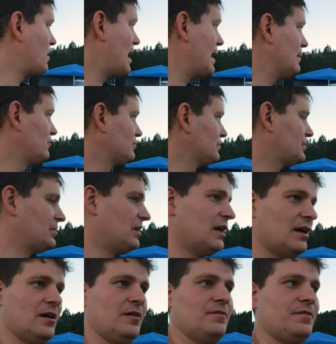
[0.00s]
miles
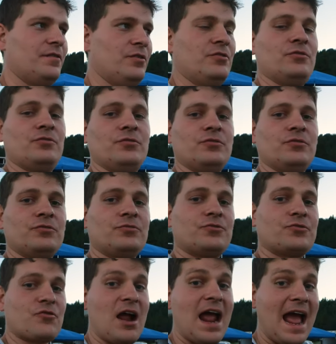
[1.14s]
of
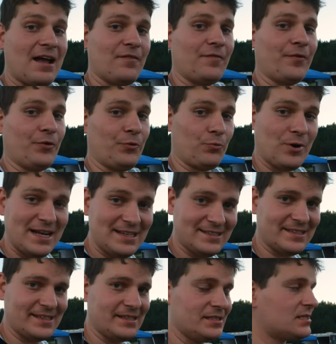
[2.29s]
track for the
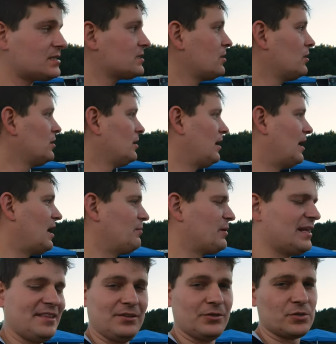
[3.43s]
races, but
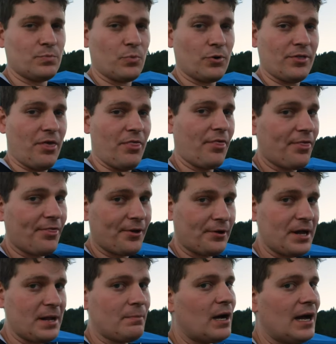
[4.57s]
I think there's more than
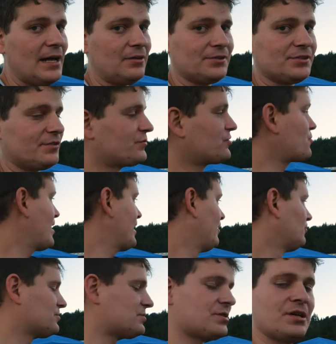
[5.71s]
30 miles of
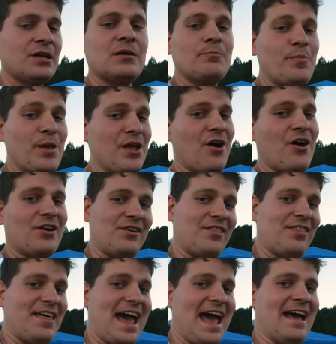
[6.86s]
trails beyond
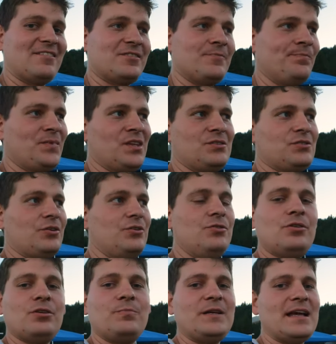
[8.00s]
that. So you
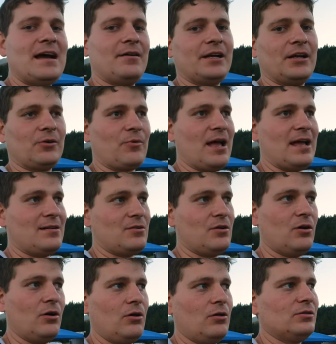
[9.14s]
could be out here riding
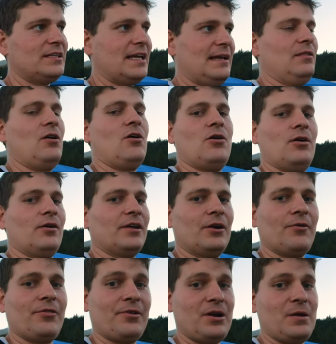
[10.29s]
all day long,
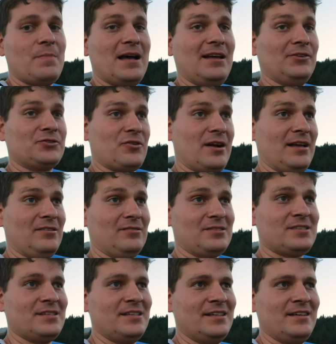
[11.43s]
30-mile
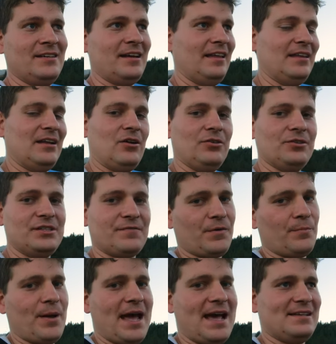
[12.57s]
trails, and then all the
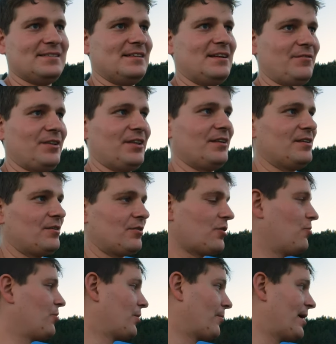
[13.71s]
different paths and everything that are
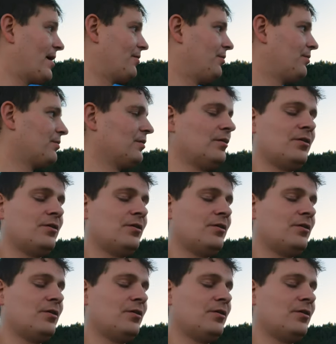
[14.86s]
going around,